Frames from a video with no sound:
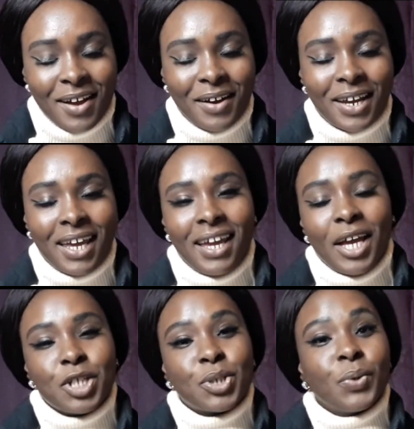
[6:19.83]
Okay,
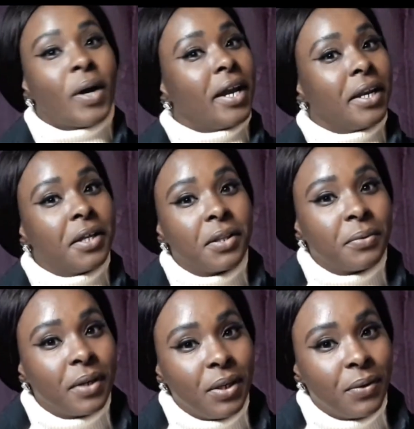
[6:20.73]
so another
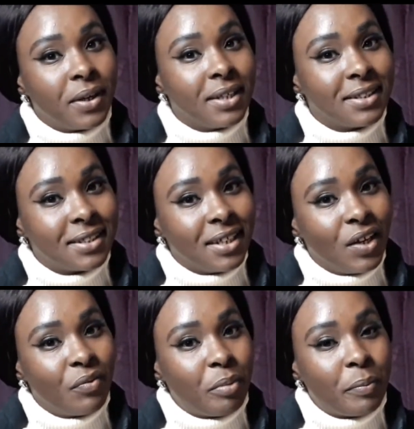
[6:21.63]
way you can see
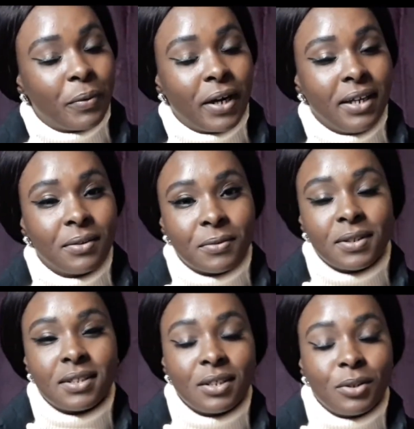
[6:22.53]
if people are
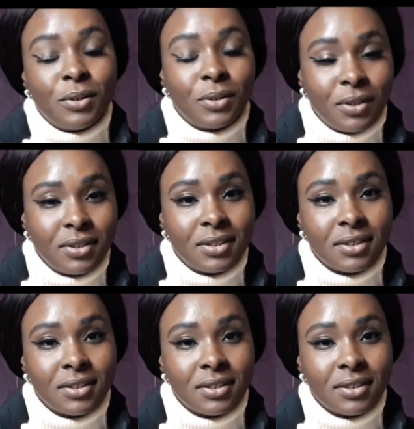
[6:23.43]
interested or not,